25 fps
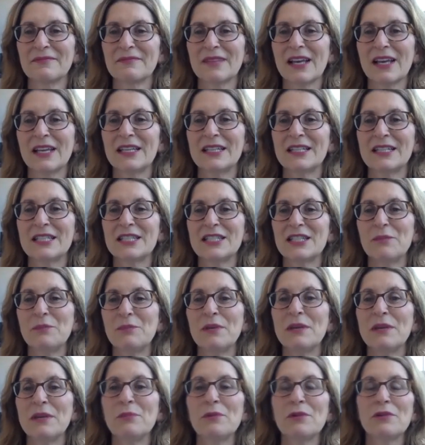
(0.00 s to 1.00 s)
I can see
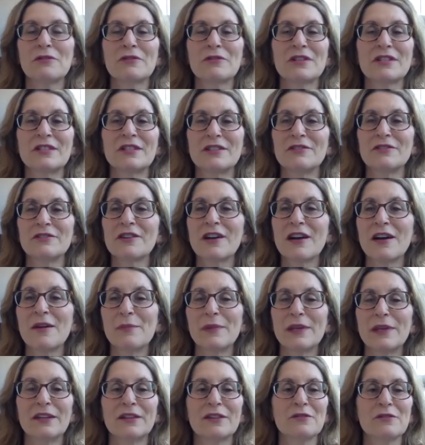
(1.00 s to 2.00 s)
people are still
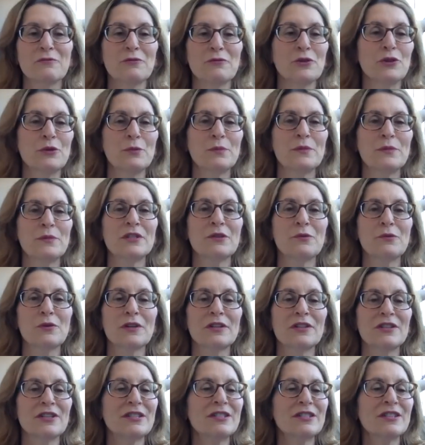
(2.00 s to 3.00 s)
coming in the room, so we're
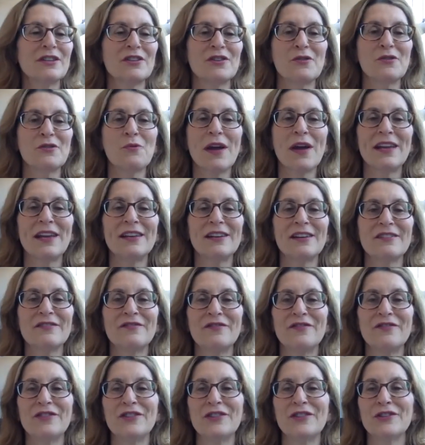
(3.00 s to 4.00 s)
just gonna wait a
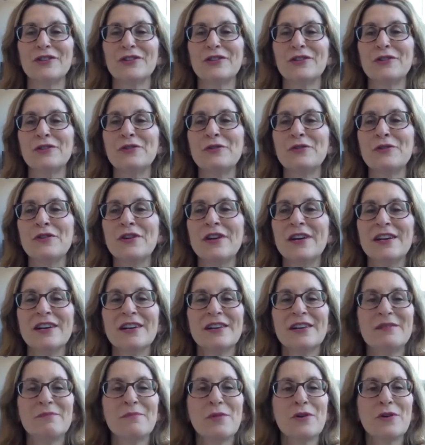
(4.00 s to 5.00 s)
few
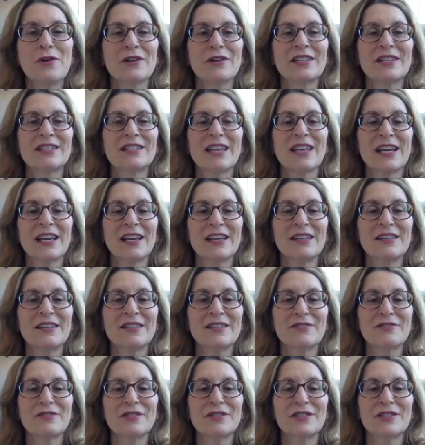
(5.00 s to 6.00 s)
more seconds
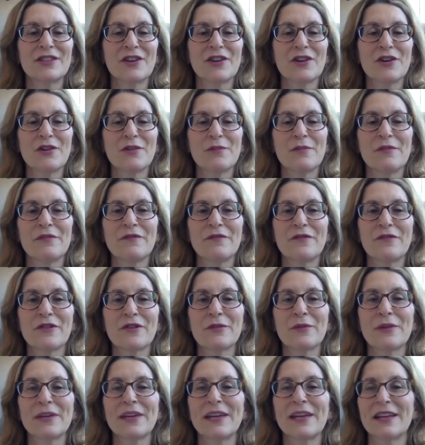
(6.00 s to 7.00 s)
or so before
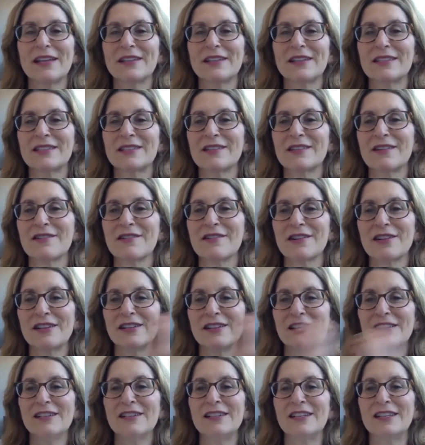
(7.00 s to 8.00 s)
we get
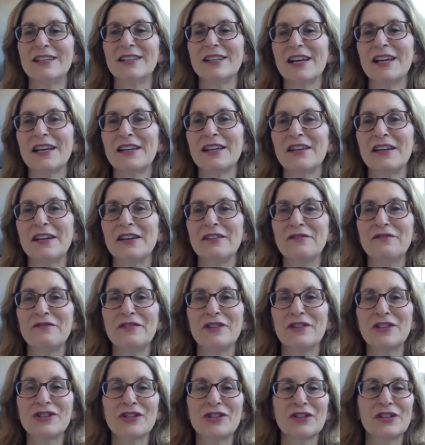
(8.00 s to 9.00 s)
started, and I
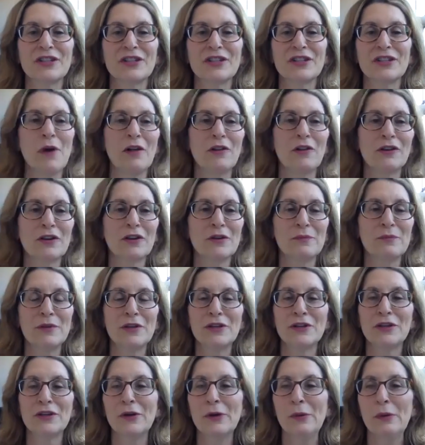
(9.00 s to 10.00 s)
officially welcome
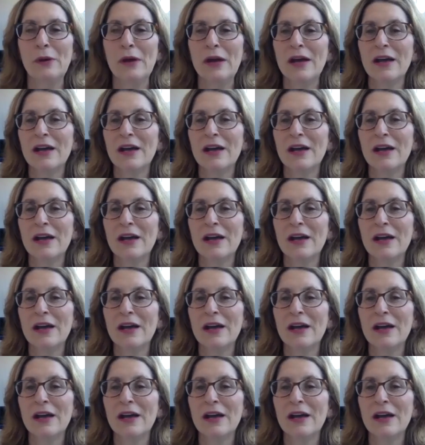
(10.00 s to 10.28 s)
you.